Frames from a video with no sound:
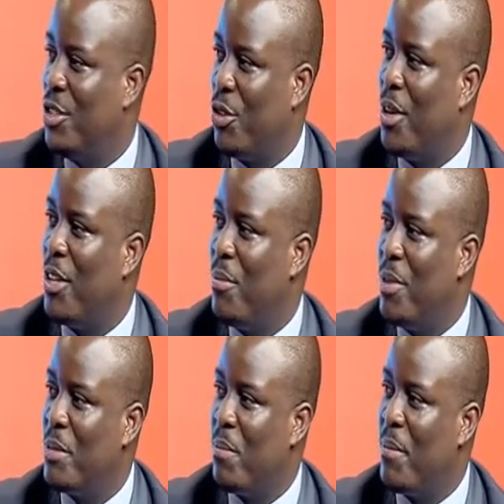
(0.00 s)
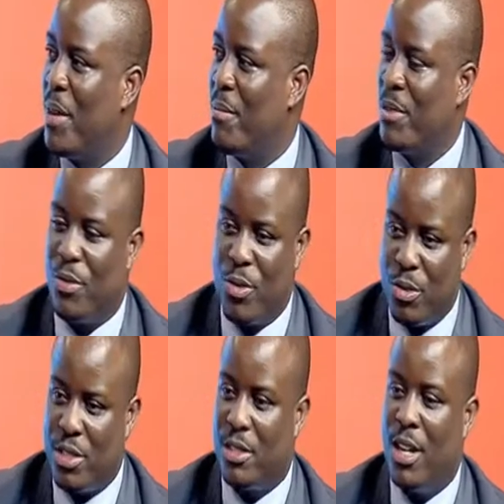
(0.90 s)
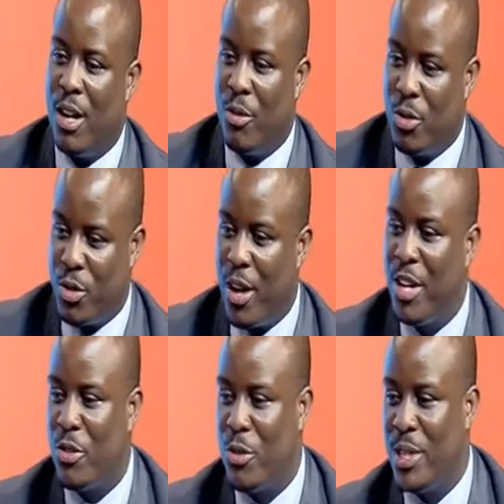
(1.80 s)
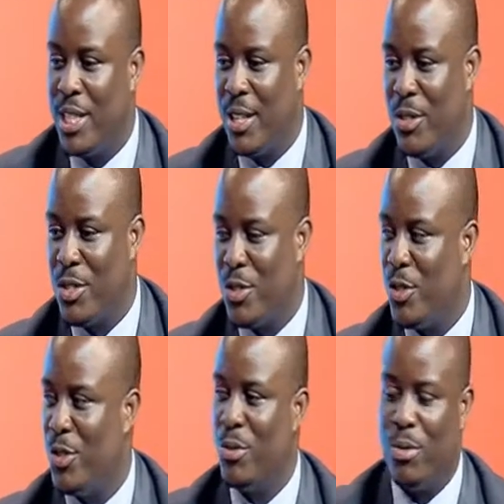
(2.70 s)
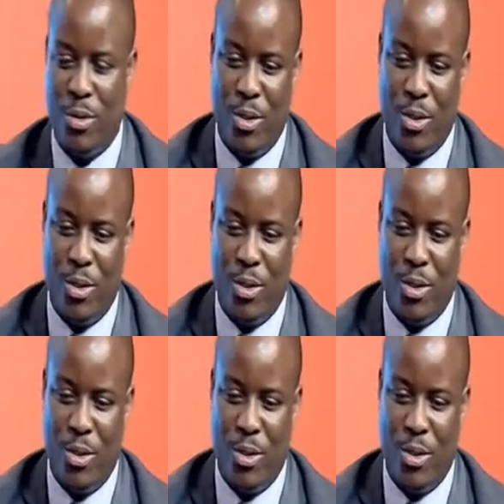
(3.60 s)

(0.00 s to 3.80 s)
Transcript: So when you miss premiums, of course, I will try to reach out to you,